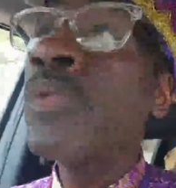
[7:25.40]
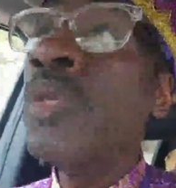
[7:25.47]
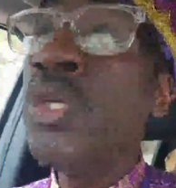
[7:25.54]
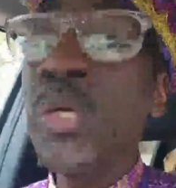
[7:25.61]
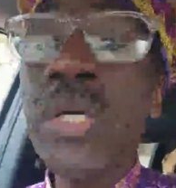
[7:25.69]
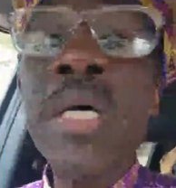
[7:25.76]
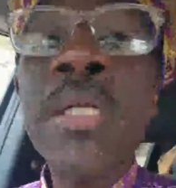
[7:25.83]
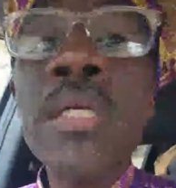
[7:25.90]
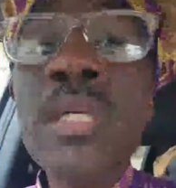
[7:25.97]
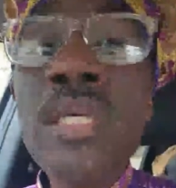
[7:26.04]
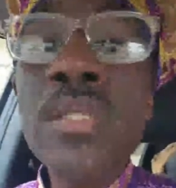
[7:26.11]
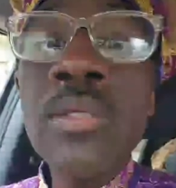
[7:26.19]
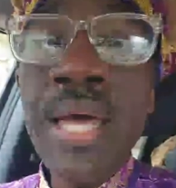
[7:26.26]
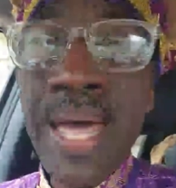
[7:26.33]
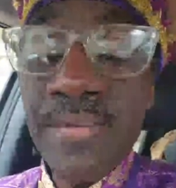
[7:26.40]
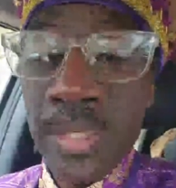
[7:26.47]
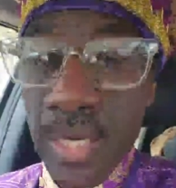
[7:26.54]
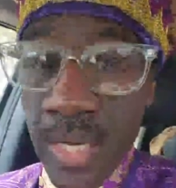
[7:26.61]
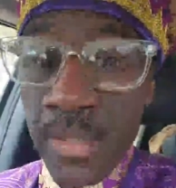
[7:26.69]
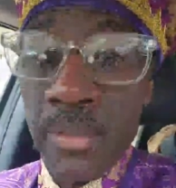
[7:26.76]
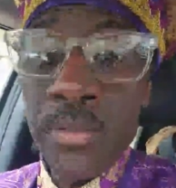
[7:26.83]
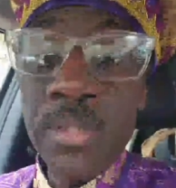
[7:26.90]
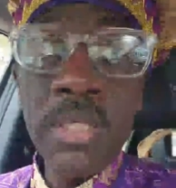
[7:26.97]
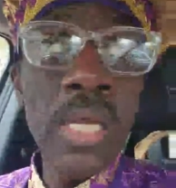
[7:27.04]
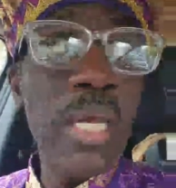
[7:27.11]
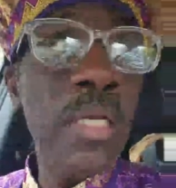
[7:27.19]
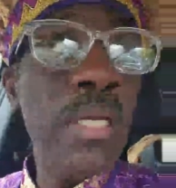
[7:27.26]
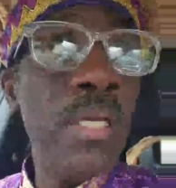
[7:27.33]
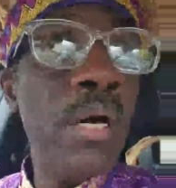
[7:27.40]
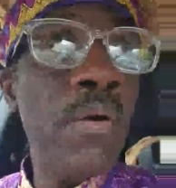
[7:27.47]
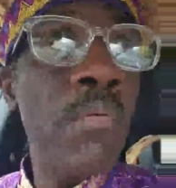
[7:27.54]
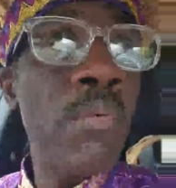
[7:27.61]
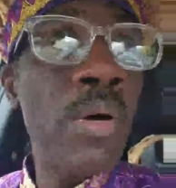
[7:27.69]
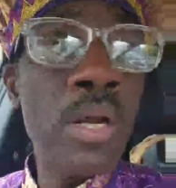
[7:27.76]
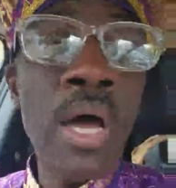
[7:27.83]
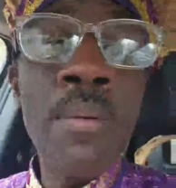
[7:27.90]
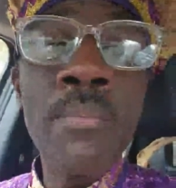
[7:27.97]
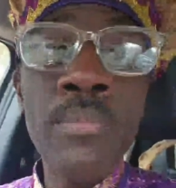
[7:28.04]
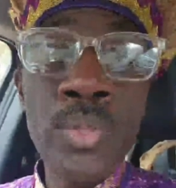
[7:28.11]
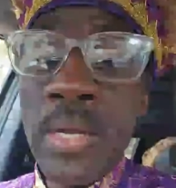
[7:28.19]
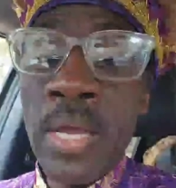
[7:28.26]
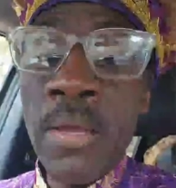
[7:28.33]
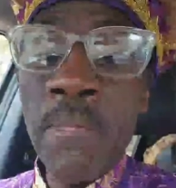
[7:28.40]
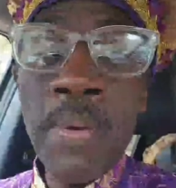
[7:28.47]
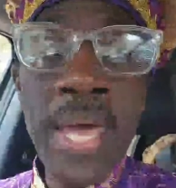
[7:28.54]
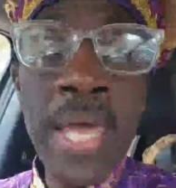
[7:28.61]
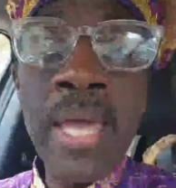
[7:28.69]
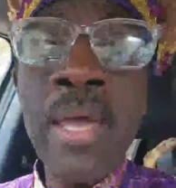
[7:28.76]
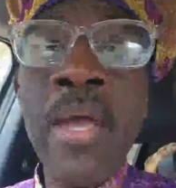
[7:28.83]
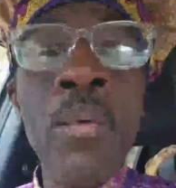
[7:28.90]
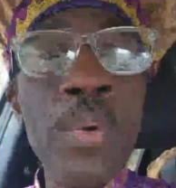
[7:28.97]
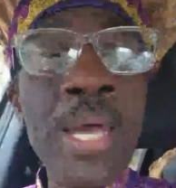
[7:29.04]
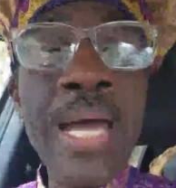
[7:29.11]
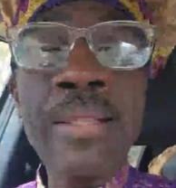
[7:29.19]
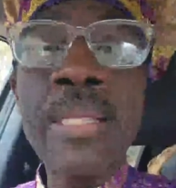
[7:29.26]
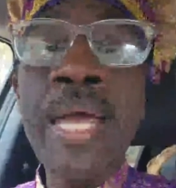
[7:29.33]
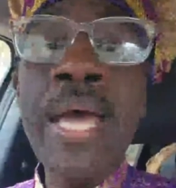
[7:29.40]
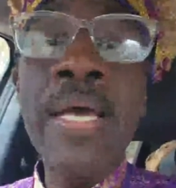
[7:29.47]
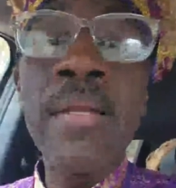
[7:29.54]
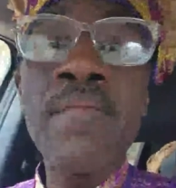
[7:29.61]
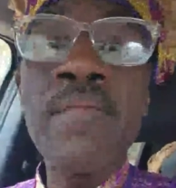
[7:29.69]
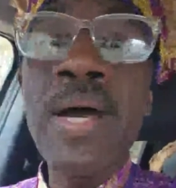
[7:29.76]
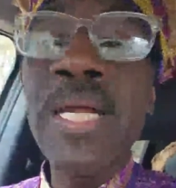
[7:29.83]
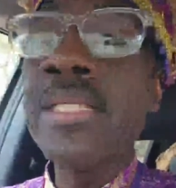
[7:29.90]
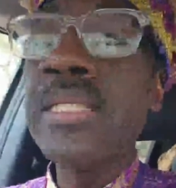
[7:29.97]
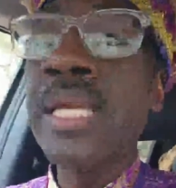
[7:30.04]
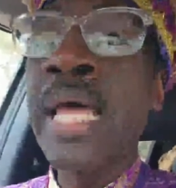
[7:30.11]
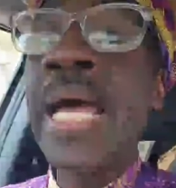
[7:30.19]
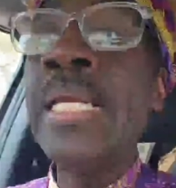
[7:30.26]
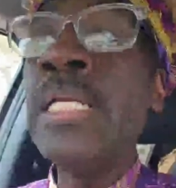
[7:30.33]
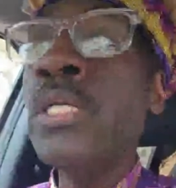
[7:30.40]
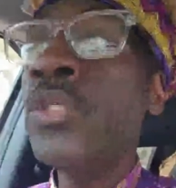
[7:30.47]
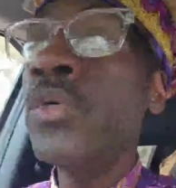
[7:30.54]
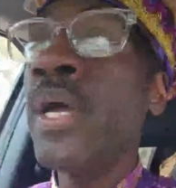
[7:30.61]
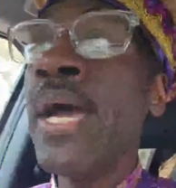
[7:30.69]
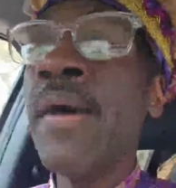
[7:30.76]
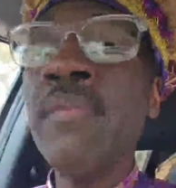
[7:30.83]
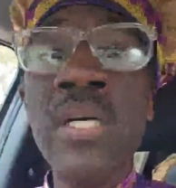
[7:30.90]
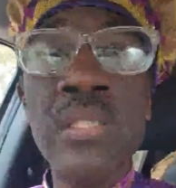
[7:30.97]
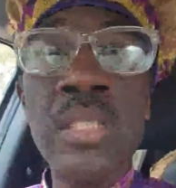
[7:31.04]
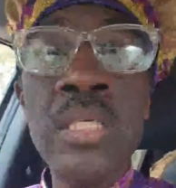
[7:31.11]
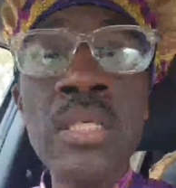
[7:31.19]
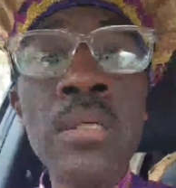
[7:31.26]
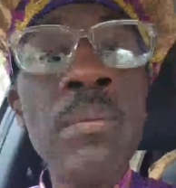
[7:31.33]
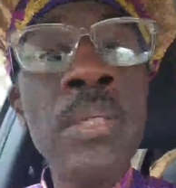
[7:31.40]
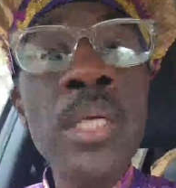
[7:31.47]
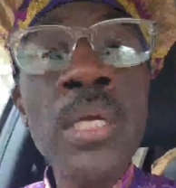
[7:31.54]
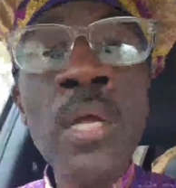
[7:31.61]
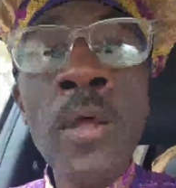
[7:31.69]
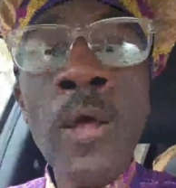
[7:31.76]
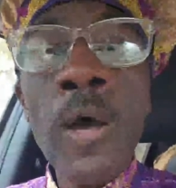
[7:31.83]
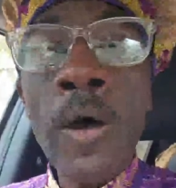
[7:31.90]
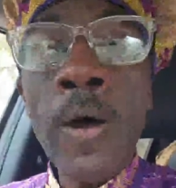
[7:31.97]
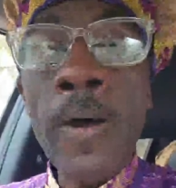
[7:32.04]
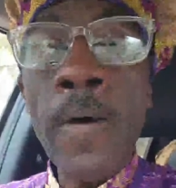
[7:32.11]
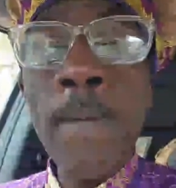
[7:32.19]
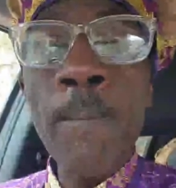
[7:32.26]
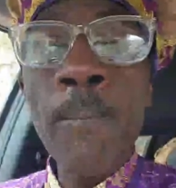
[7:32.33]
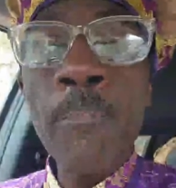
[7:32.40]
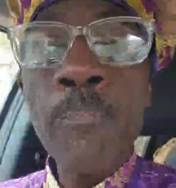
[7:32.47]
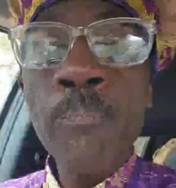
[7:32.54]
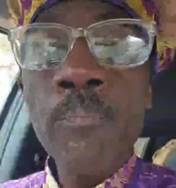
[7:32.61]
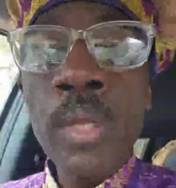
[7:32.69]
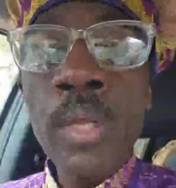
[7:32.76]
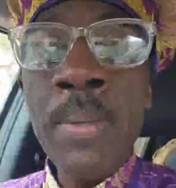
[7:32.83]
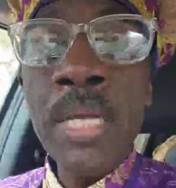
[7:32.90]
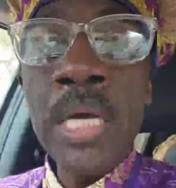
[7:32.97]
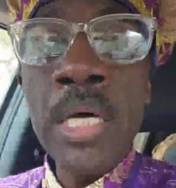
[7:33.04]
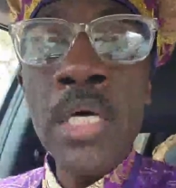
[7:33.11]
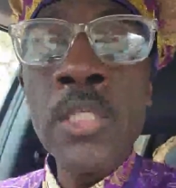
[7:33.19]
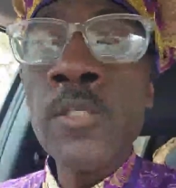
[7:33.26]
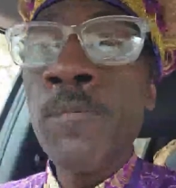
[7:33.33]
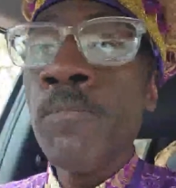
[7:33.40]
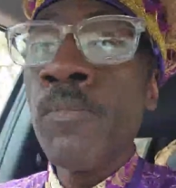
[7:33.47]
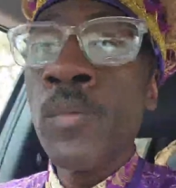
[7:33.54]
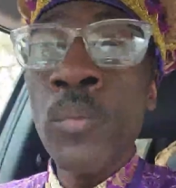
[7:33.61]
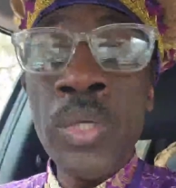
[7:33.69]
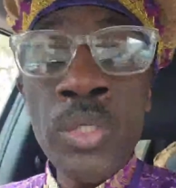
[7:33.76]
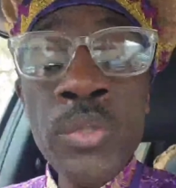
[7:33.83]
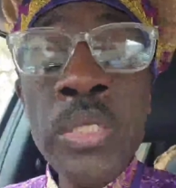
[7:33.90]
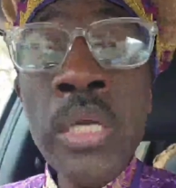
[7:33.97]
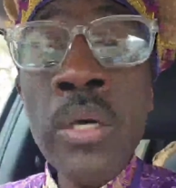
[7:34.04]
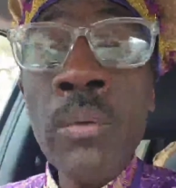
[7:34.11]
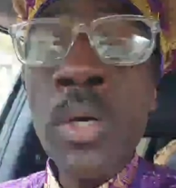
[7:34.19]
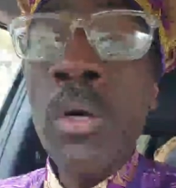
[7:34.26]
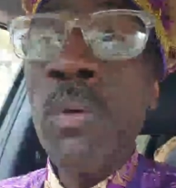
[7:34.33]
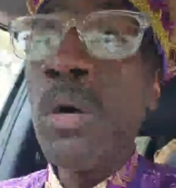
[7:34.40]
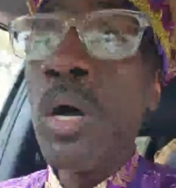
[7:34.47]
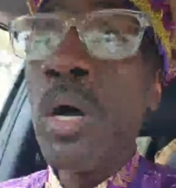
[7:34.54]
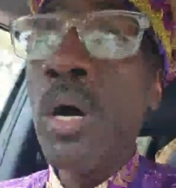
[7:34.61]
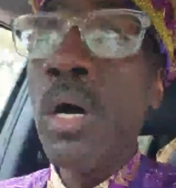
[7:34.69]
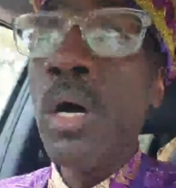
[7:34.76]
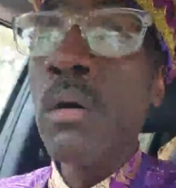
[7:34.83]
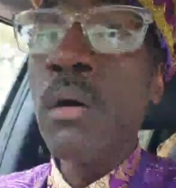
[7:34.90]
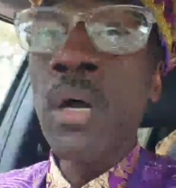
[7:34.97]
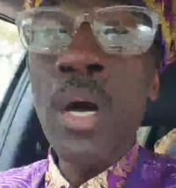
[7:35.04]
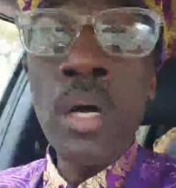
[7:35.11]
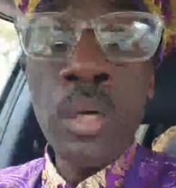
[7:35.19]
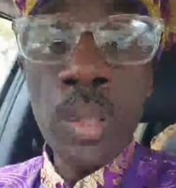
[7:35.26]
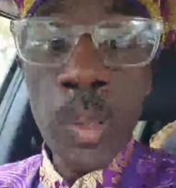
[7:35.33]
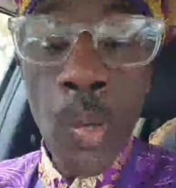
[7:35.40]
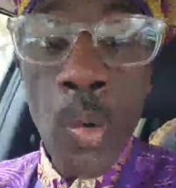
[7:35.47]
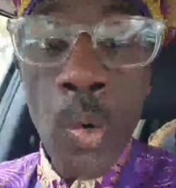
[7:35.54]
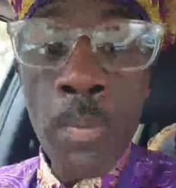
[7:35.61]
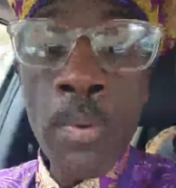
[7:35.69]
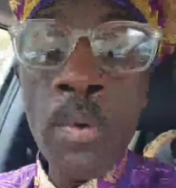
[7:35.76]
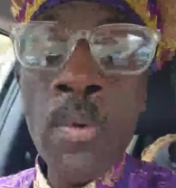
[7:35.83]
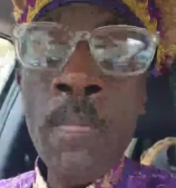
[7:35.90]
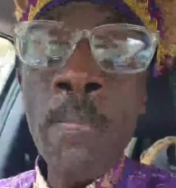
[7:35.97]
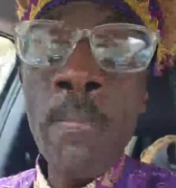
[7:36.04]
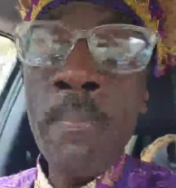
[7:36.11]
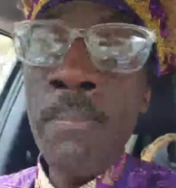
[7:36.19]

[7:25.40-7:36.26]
You're going to need to have an understanding of what I'm doing. Impact, we have to have the finance, and I need to have the artillery, because when you deal with a global